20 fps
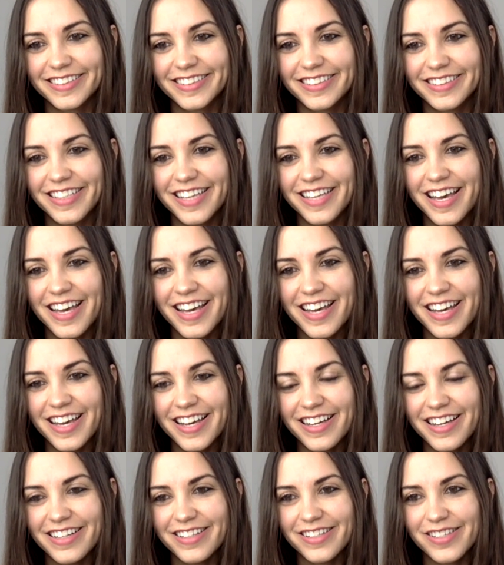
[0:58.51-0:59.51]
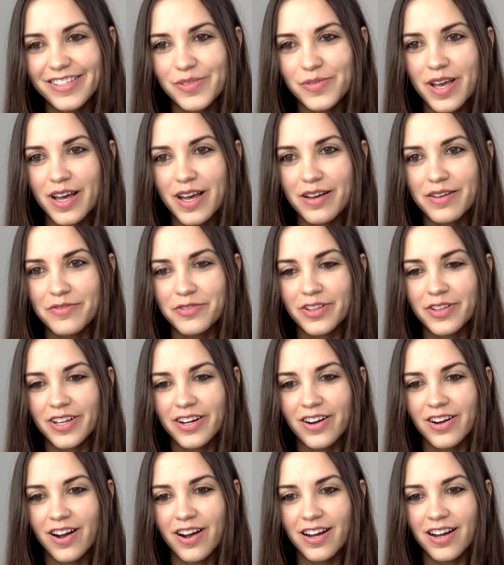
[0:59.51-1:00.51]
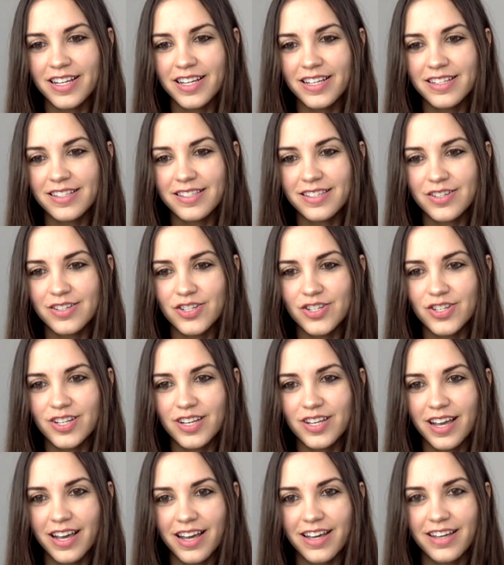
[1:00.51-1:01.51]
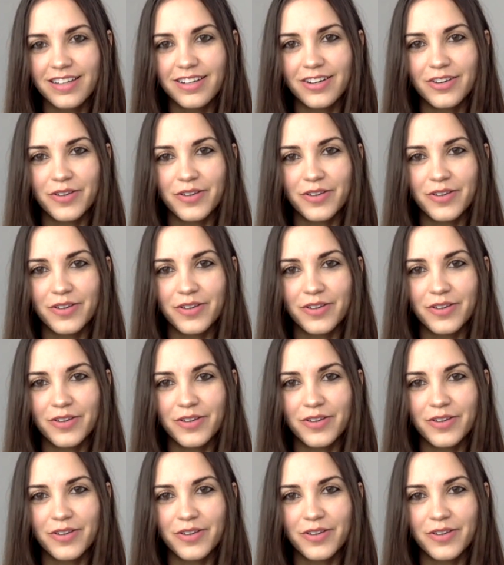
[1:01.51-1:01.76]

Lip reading: Yay. So we have Claire Audience and GK.